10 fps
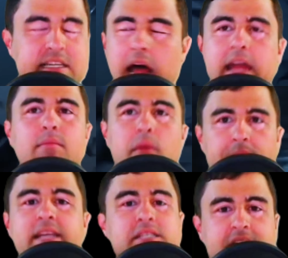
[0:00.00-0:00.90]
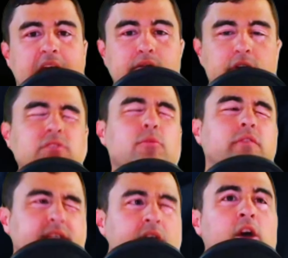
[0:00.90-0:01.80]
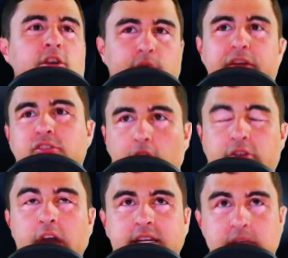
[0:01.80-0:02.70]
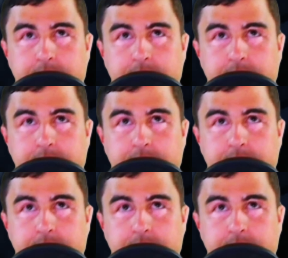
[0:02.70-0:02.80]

I am the biggest stan of those movies. Do I think Dark Knight is the